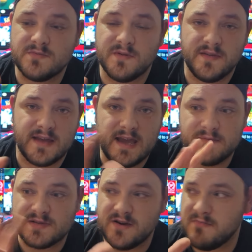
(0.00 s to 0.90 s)
it's one of the
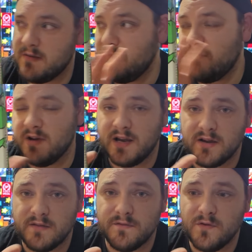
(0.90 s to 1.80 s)
games that I remember really
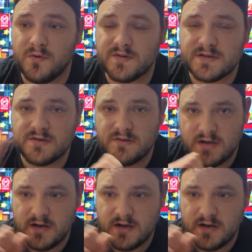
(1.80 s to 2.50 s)
looking forward to,